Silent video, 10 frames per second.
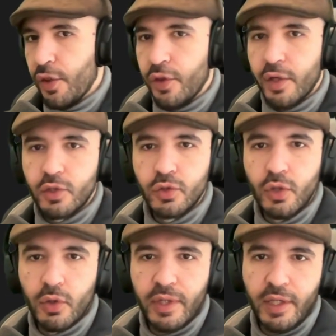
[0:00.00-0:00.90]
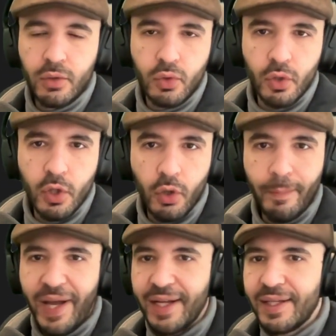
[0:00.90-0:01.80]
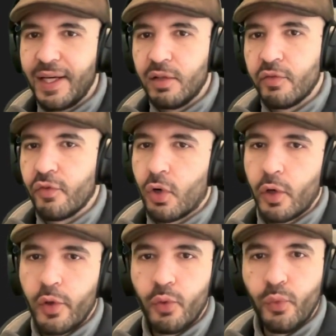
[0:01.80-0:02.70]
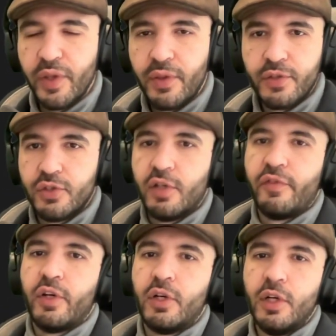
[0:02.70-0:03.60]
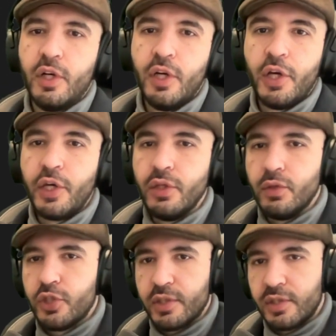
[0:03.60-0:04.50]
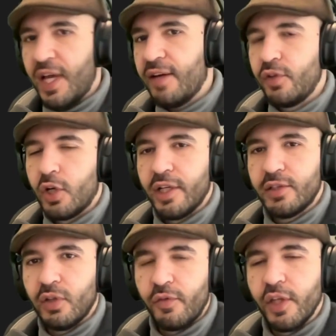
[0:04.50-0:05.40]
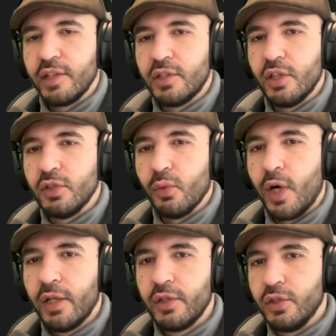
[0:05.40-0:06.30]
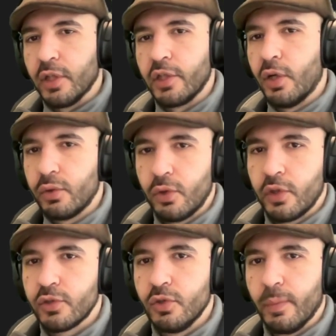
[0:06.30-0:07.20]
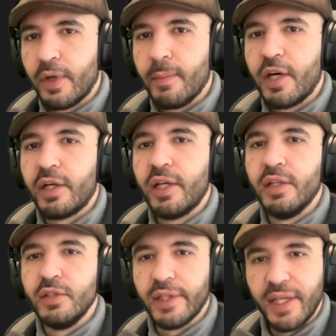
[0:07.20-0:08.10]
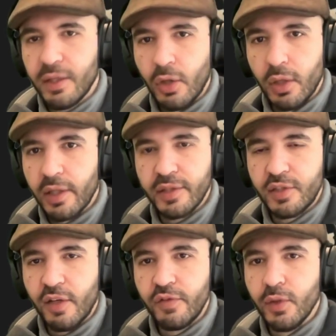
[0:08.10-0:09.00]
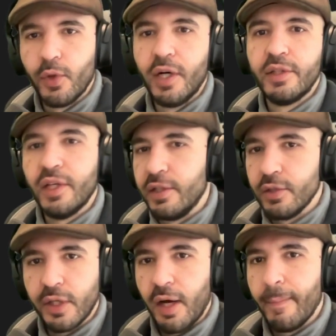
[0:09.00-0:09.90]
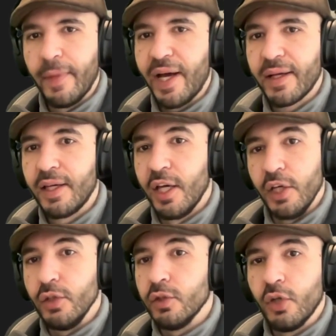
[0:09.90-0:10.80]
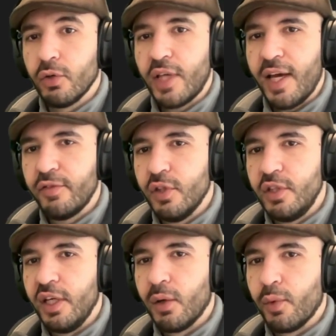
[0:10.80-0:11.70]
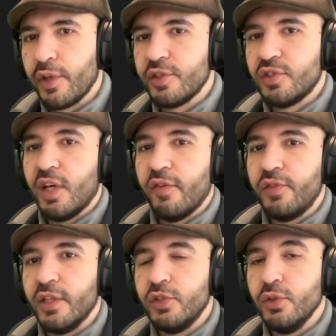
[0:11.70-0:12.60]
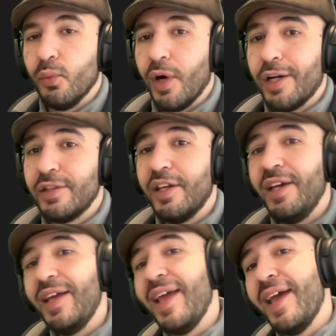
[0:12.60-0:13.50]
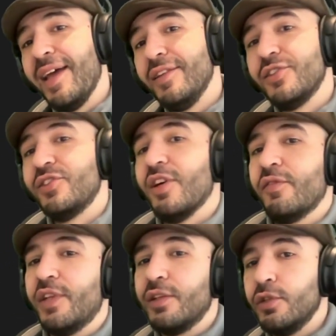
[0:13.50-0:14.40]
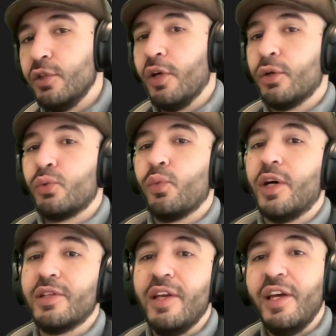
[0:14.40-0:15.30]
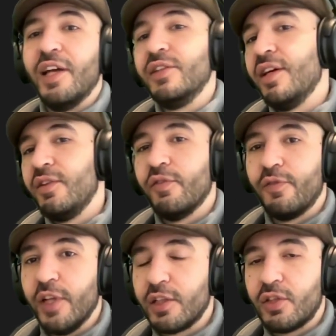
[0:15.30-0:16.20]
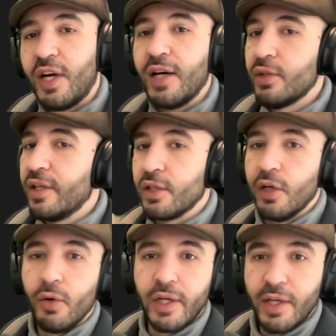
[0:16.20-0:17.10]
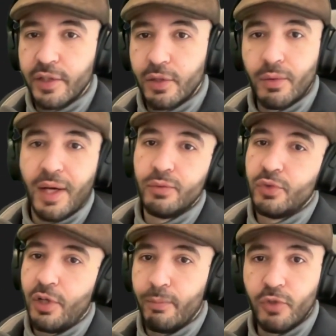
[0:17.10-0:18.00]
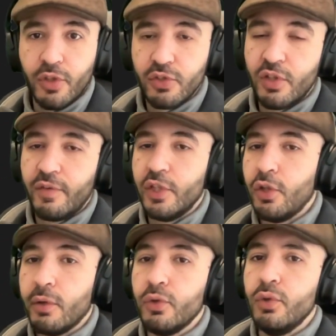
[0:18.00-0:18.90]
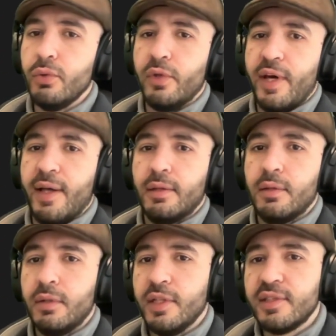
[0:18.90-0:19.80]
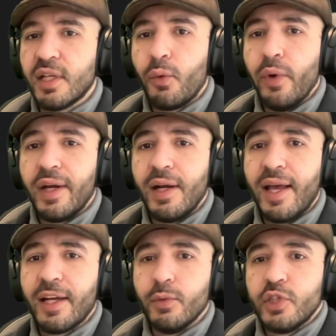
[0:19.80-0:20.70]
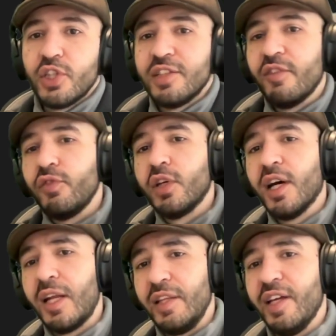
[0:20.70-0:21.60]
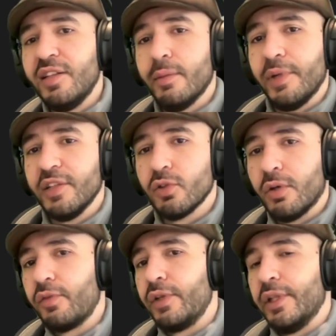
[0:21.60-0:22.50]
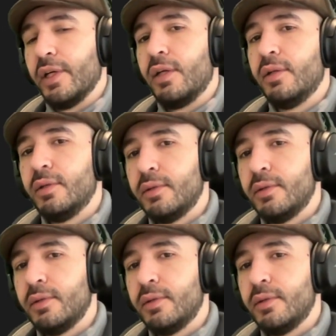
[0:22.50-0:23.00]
There is no need to go back and forth with the server. You just have your list of things that you want, you go to the supermarket, you get all the stuff you want, and you come back. You don't have to deal with stuff that you want and stuff that you don't want, and then you filter out and go another round trip to the server. You don't do that. It's a query language, as if you got a database over there.